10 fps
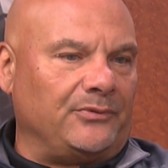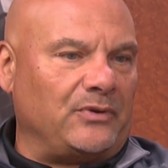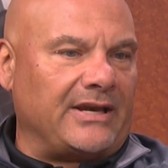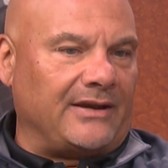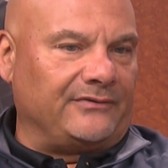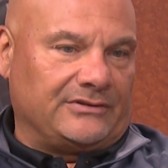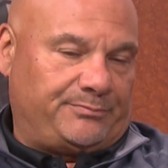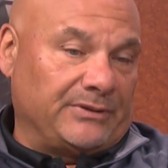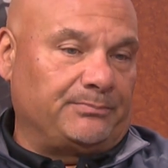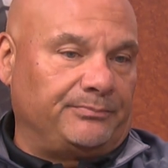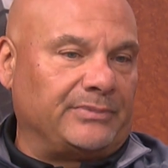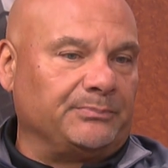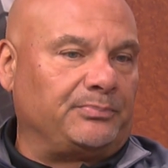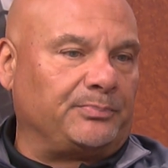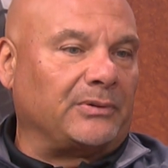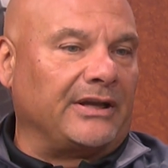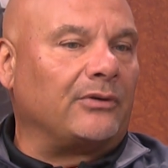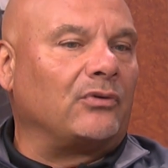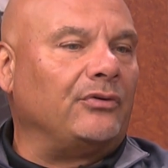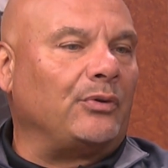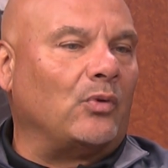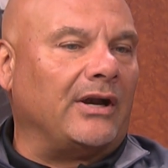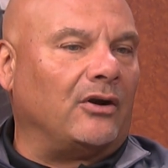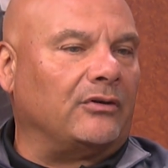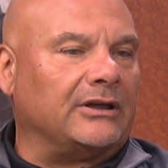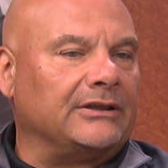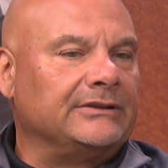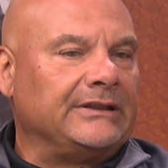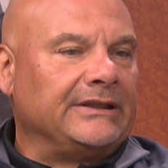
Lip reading: that we have that's been playing really well.